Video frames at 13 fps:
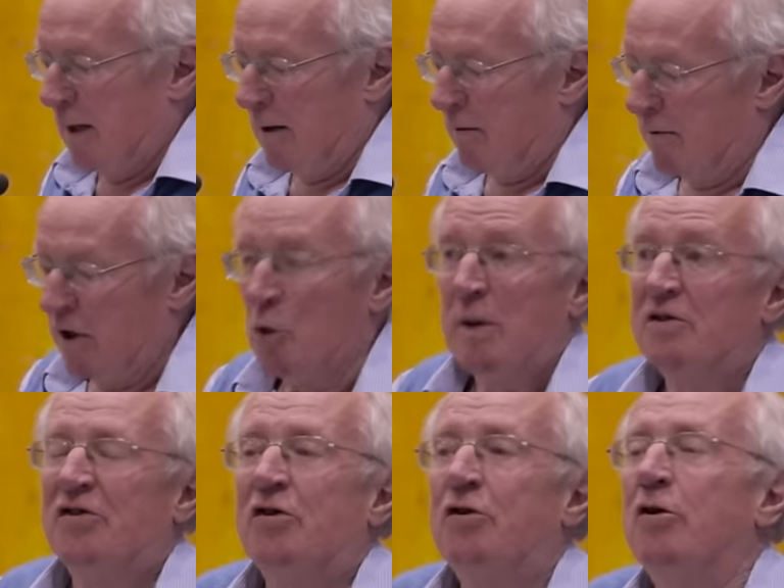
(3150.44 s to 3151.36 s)
the
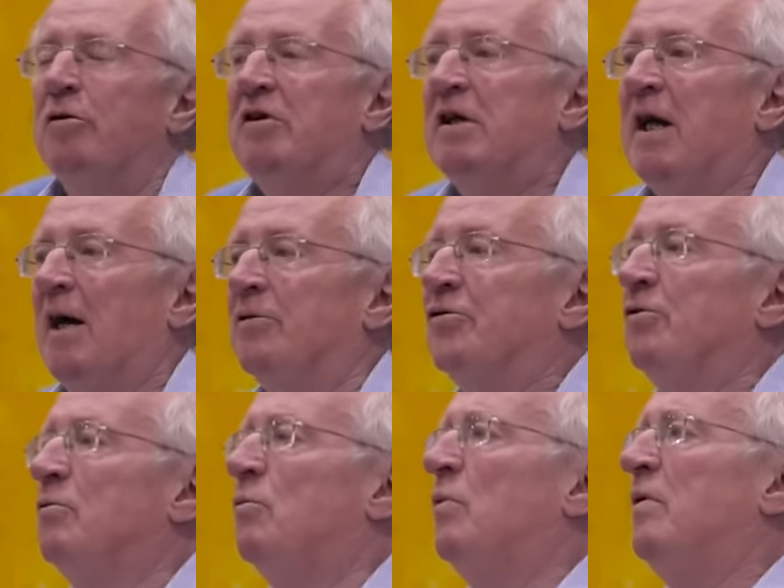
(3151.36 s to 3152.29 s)
UN Security
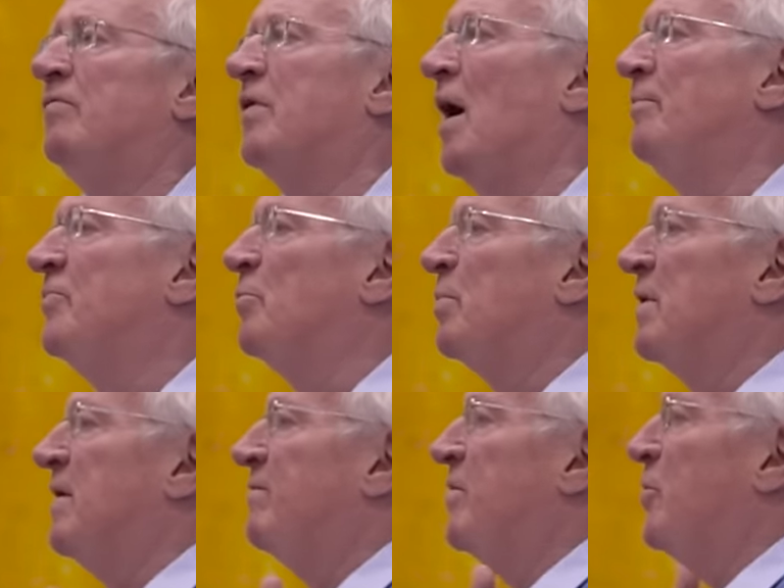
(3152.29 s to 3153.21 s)
Council, we've come to
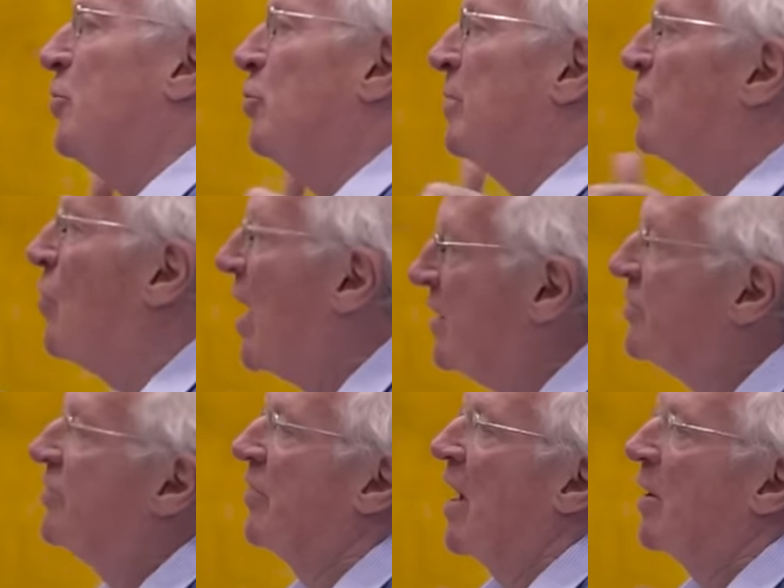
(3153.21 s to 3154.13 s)
believe in human
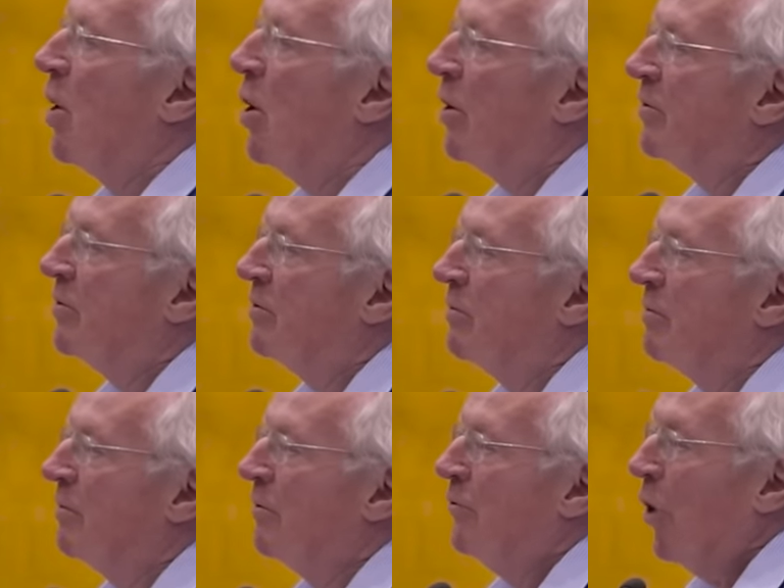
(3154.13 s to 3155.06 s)
rights as our God,
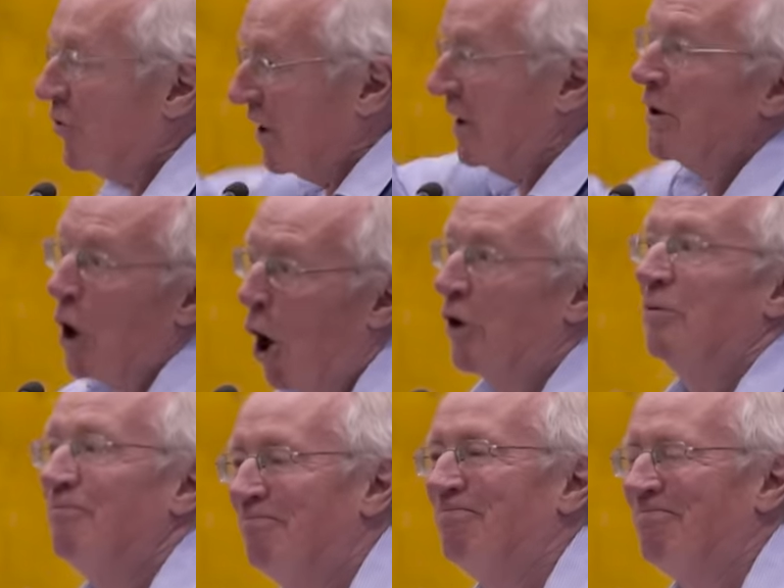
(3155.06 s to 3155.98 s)
not in God.